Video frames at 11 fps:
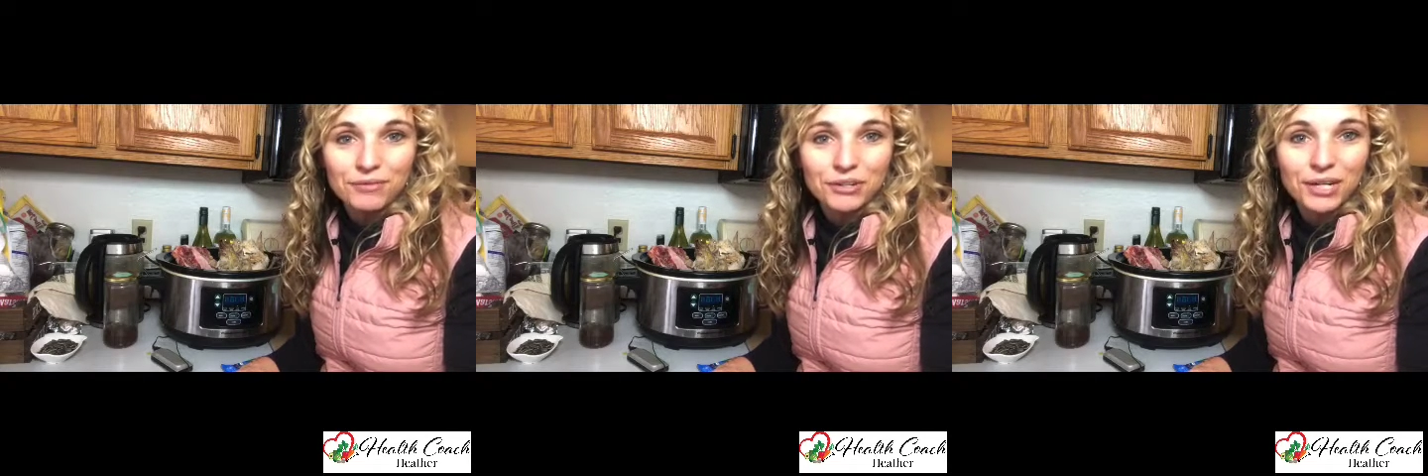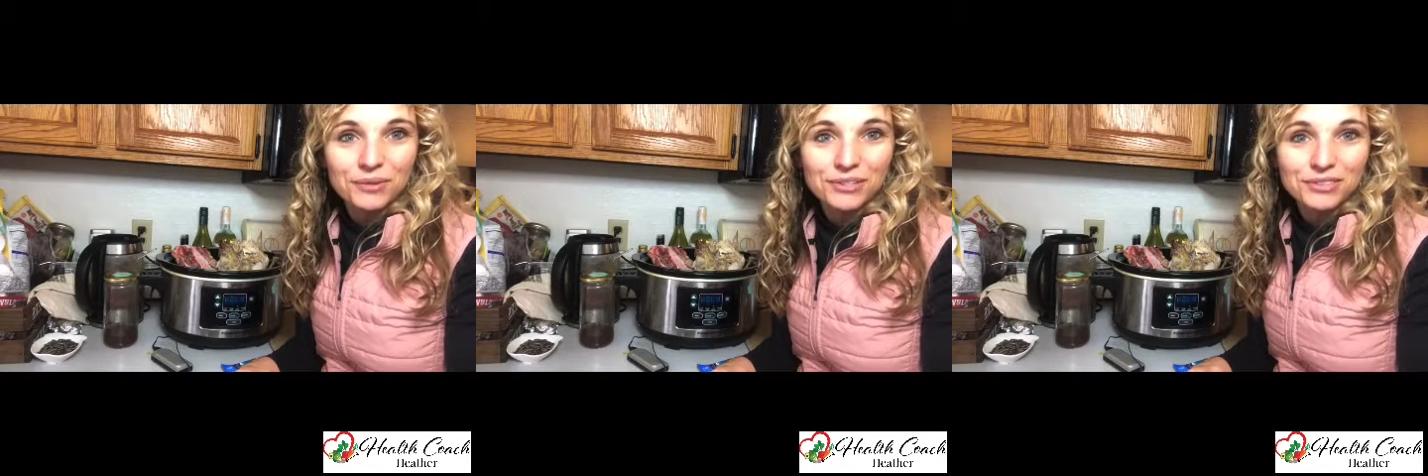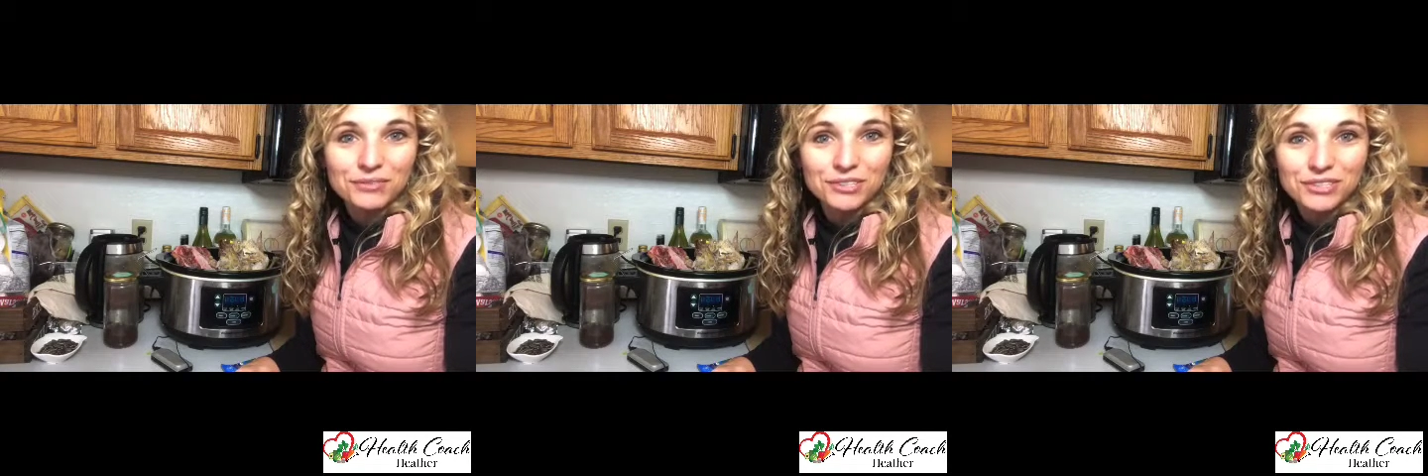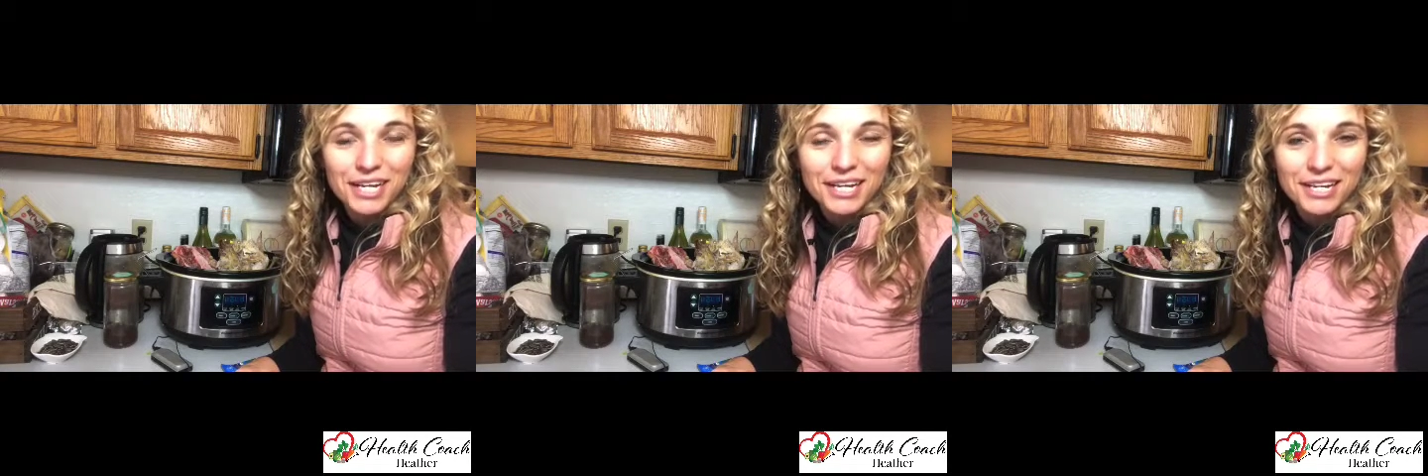a great rest of your
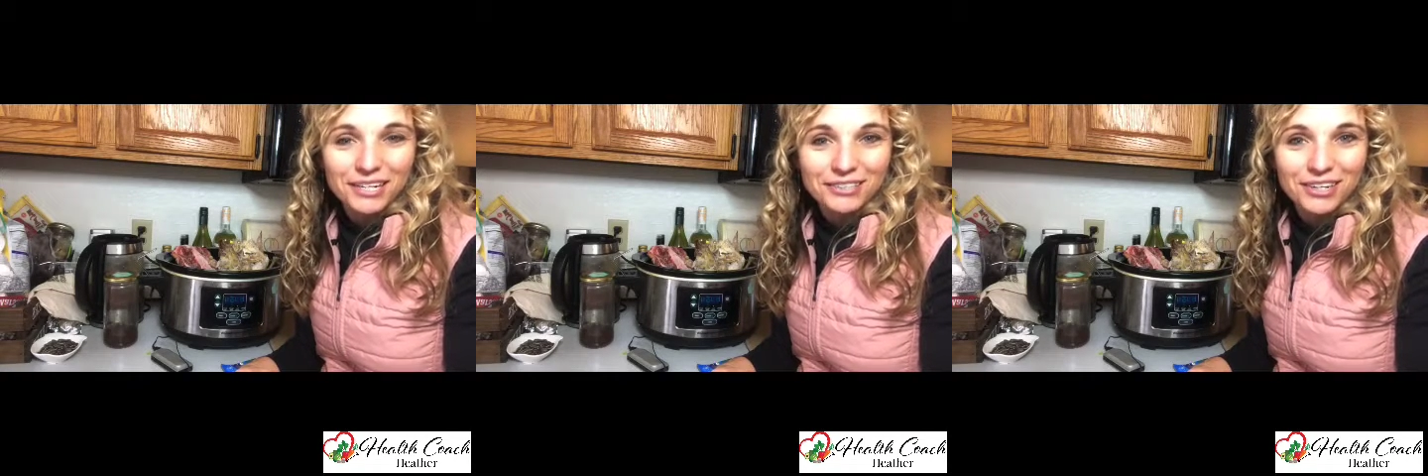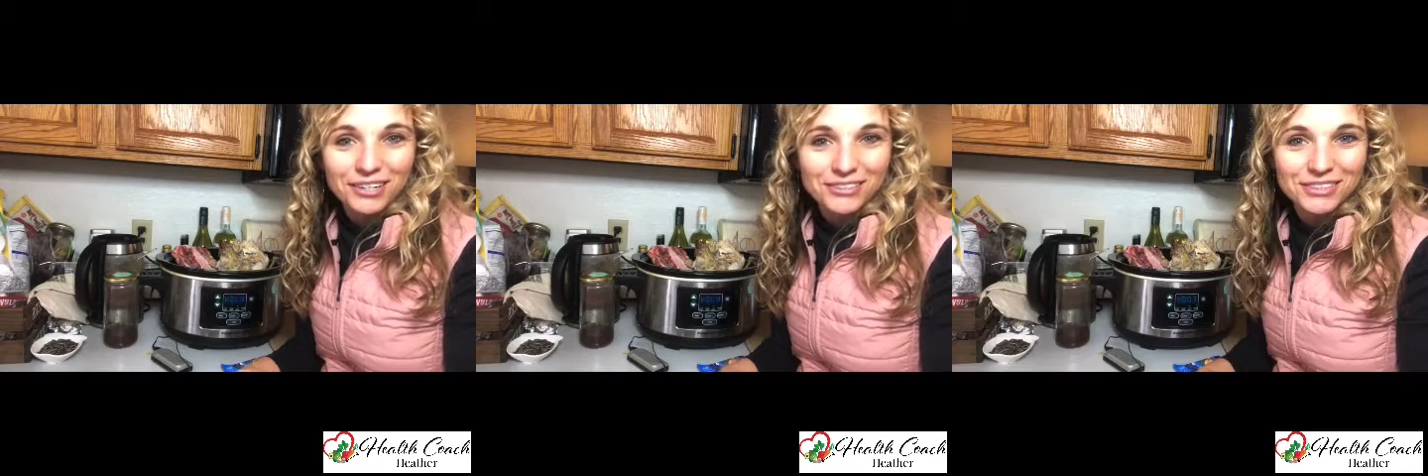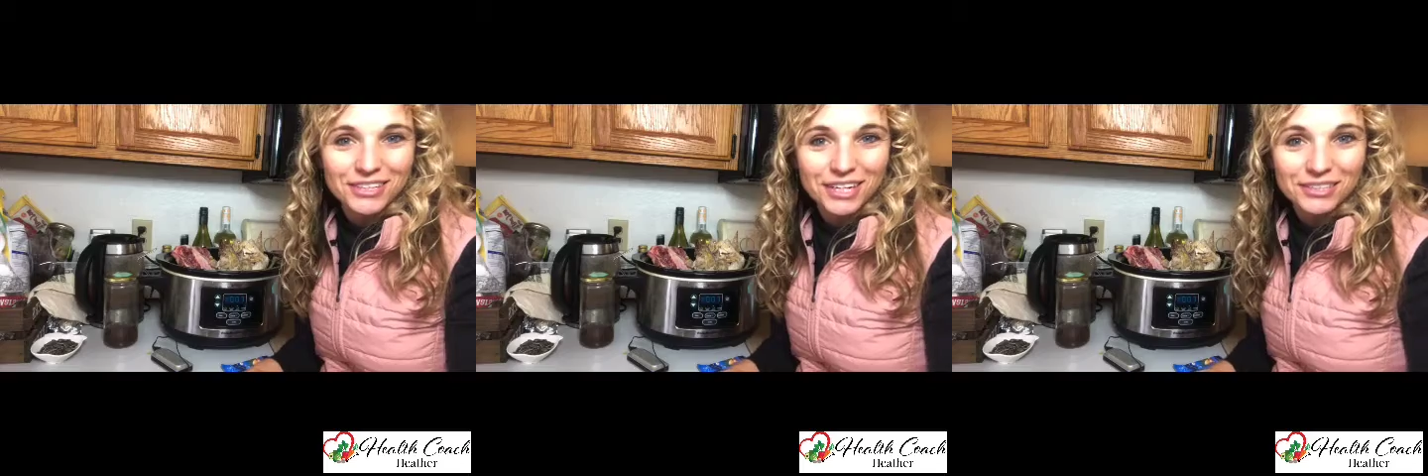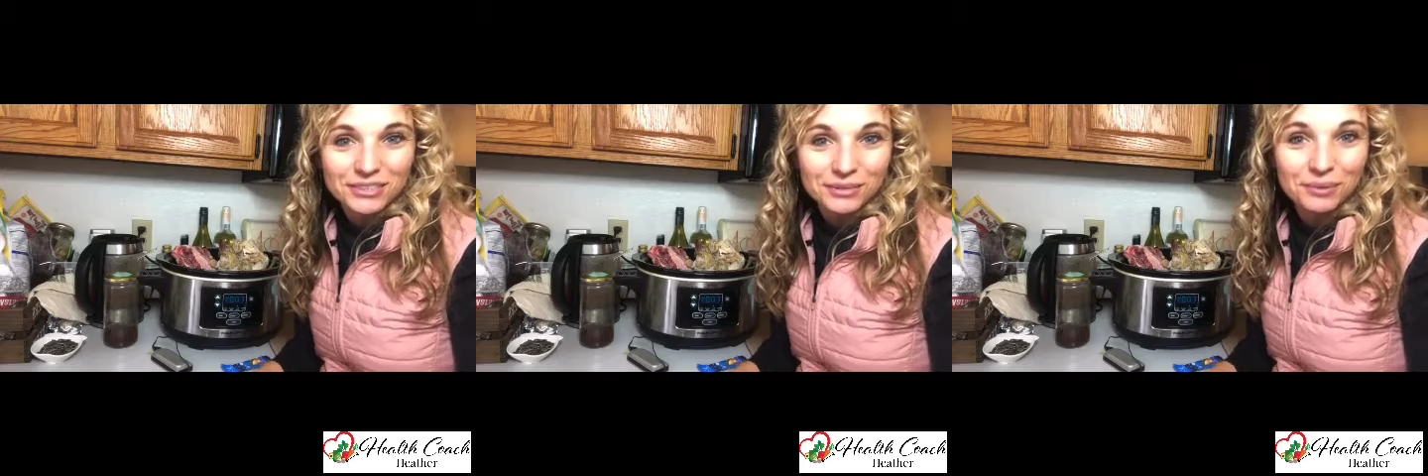day, and I'll talk to you
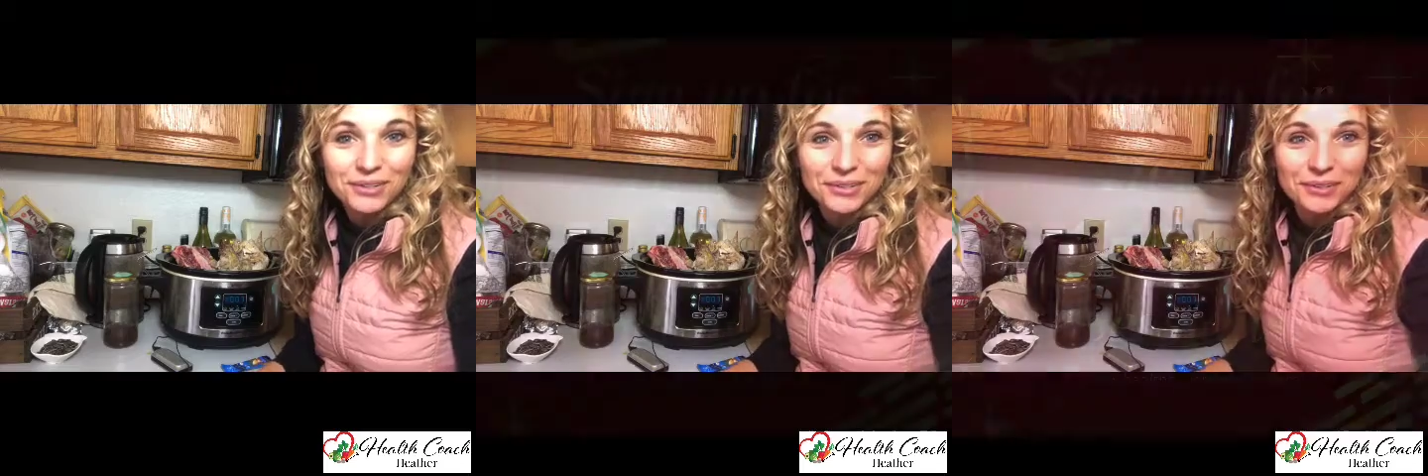guys tomorrow.